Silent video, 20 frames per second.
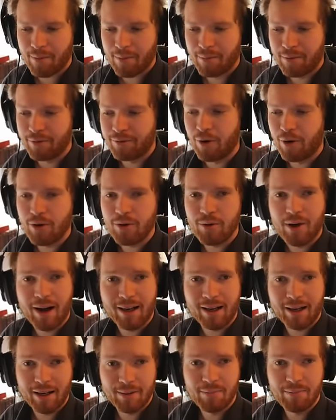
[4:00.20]
before you
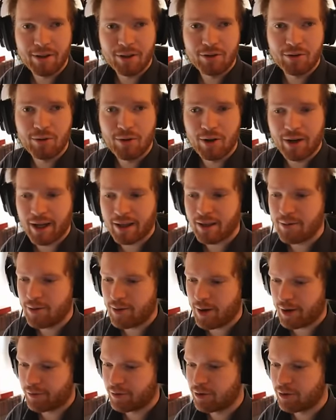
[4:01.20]
had limpets to collect them.
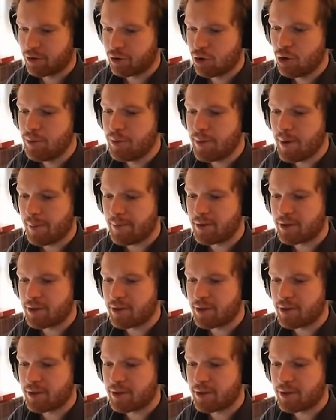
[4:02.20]
You have to scoop them up